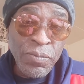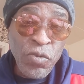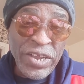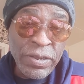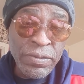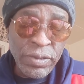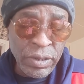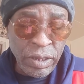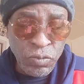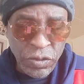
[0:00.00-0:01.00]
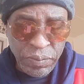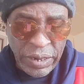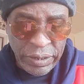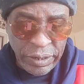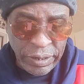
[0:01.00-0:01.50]
But he's more
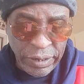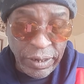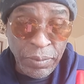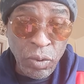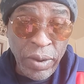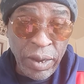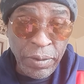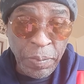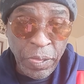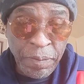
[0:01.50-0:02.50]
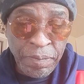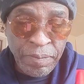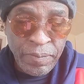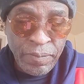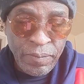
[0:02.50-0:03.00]
smarter than Obama.
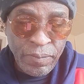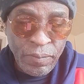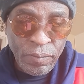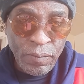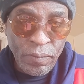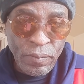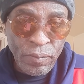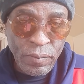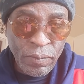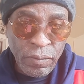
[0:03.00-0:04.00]
Mm-hmm.